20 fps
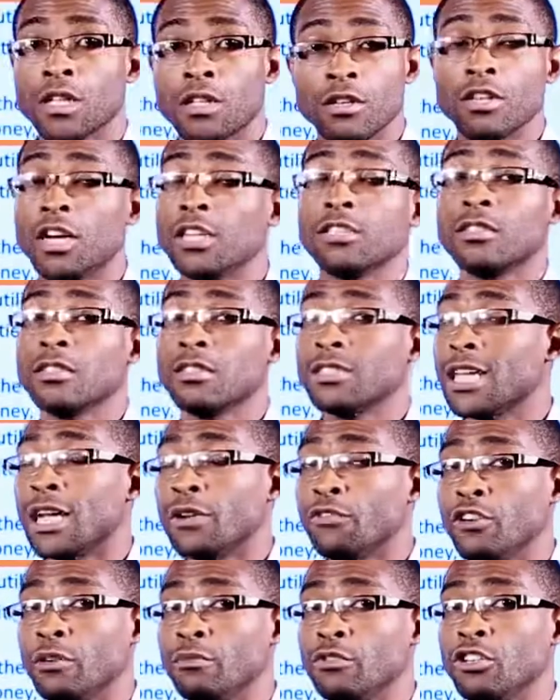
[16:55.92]
It doesn't
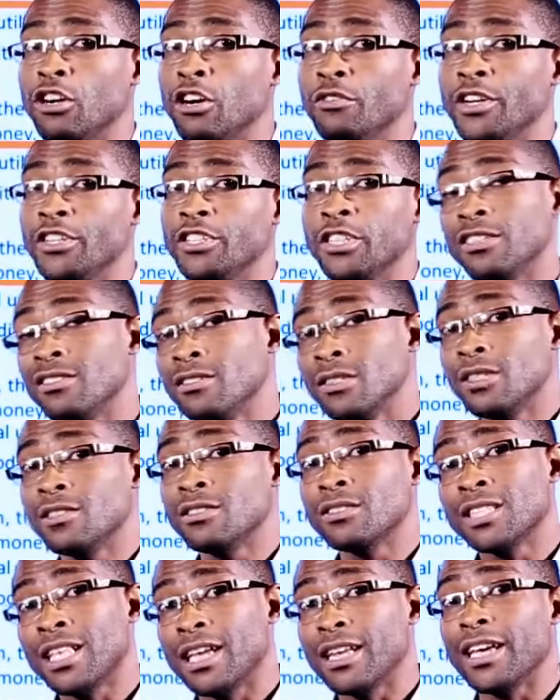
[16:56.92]
start from the origin, it
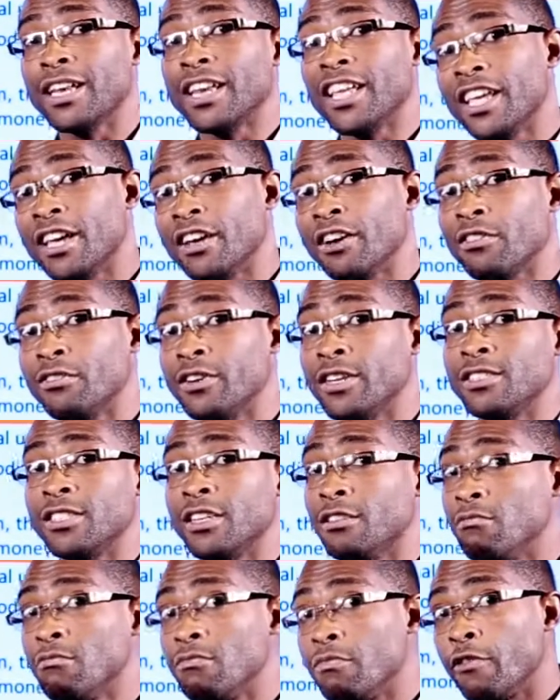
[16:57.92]
started
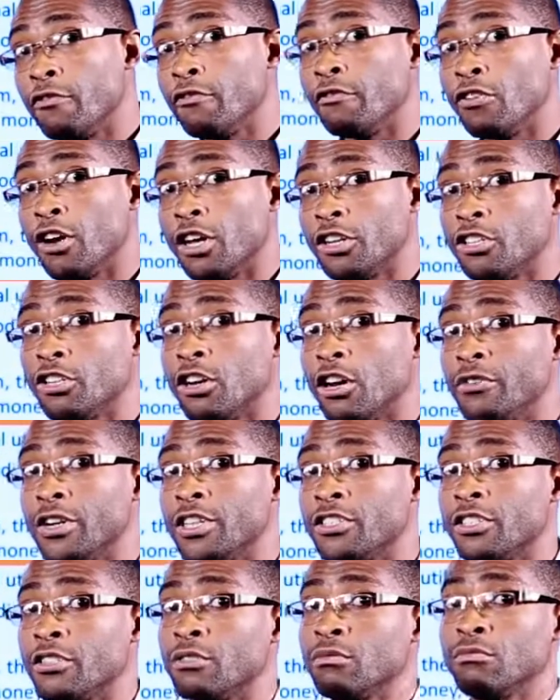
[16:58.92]
increasing before the
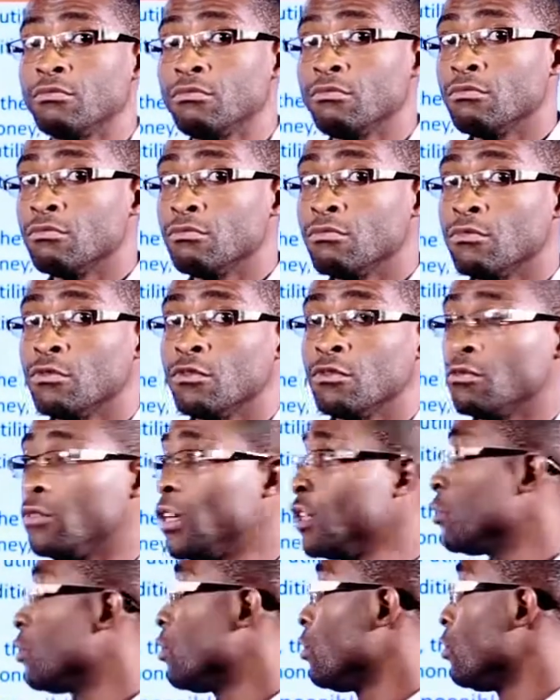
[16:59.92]
origin. When you